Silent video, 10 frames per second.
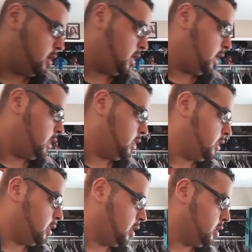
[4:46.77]

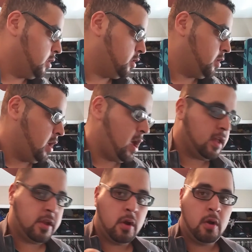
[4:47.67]
And she
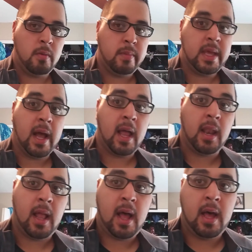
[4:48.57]
has hurt me a
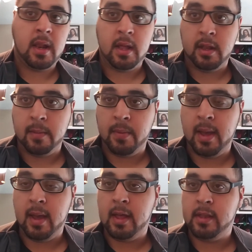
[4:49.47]
lot in the
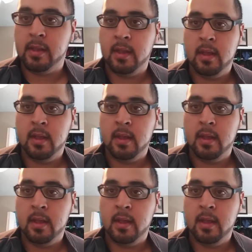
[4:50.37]
past,